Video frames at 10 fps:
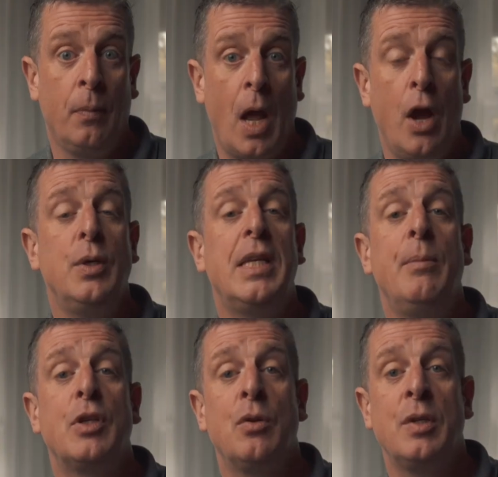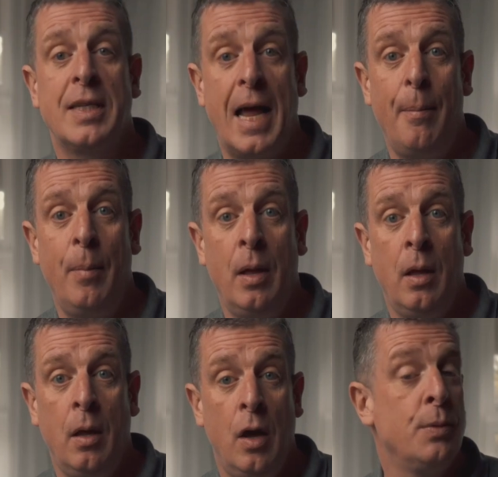I used to see my son Sam
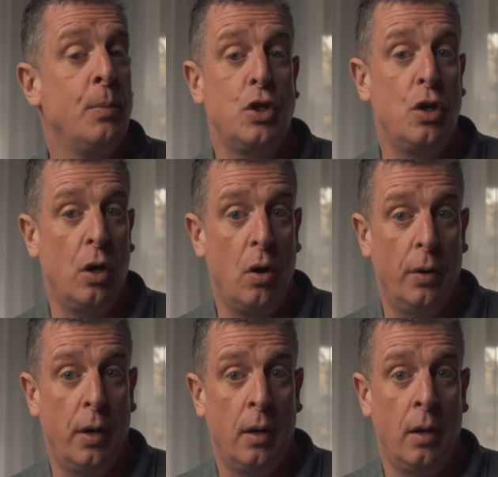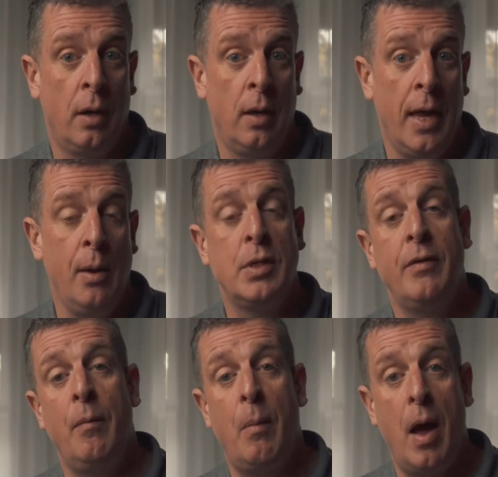as much as I could. He was
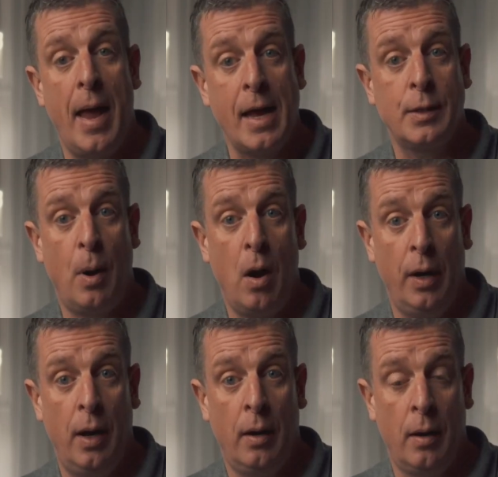living with my ex-partner.